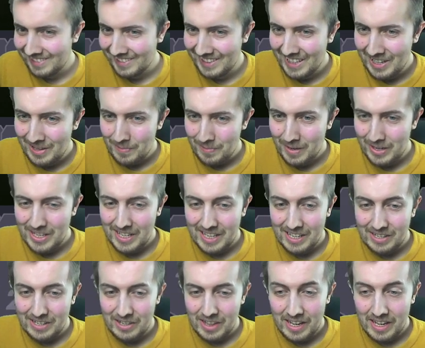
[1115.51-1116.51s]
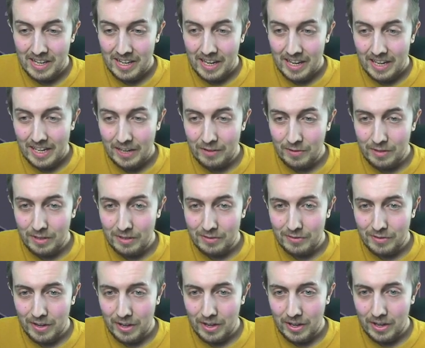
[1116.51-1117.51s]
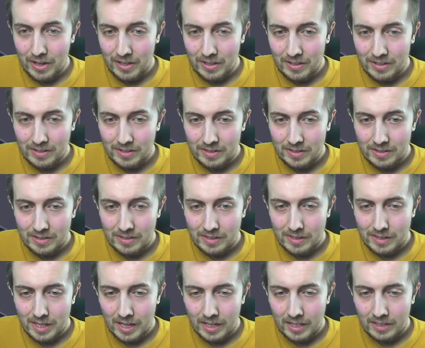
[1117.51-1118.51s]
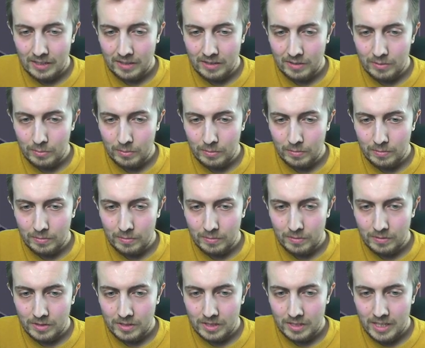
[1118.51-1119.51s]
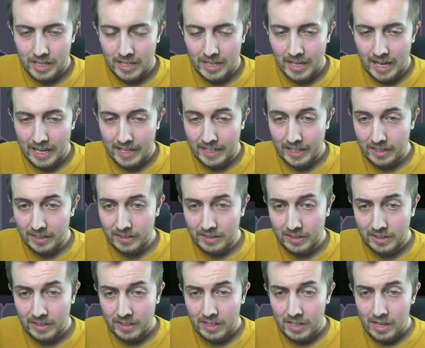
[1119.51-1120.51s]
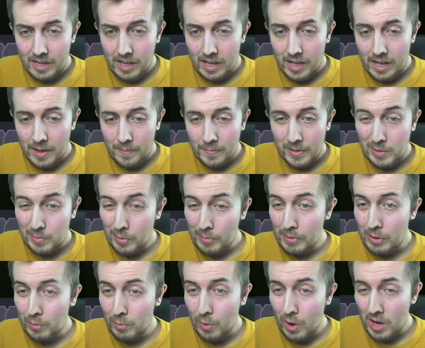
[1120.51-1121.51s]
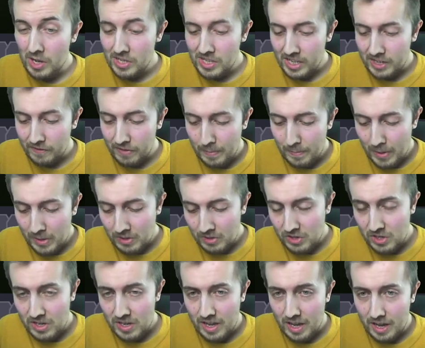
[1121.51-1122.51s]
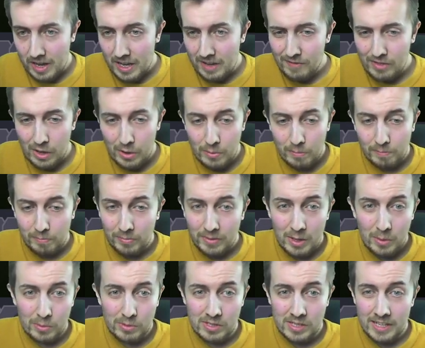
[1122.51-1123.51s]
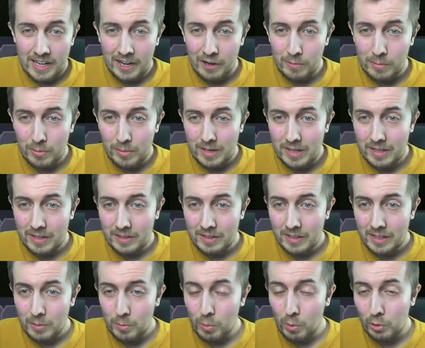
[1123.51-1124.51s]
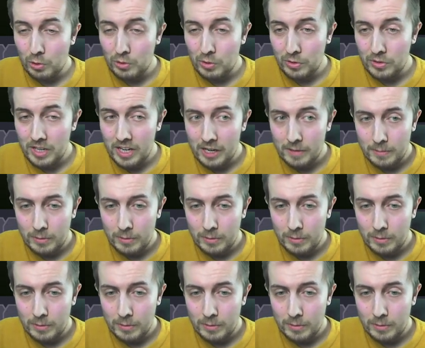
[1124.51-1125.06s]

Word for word: I'm actually going to do that and get rid of uh, Tang Tanganga. Um, he's probably the worst out of the bunch, uh, even though he wasn't terrible either. Was not terrible.